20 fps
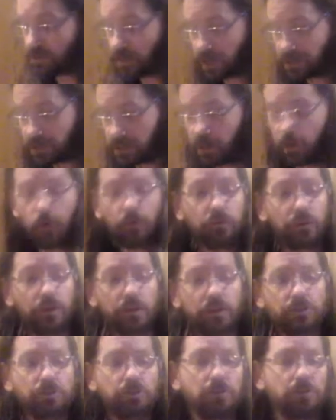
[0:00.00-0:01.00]
like I said, hopefully
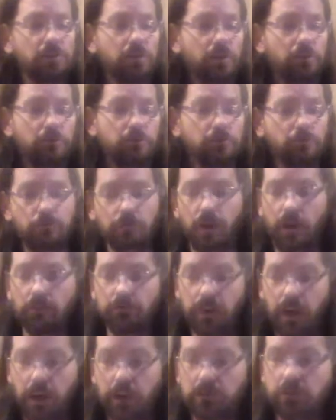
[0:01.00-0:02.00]
this turns out. I've
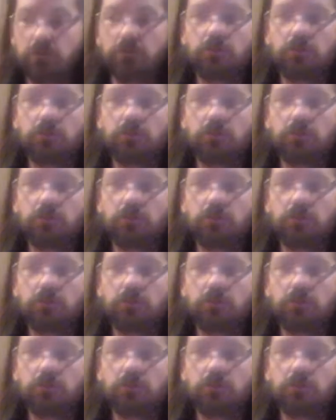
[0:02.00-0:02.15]
had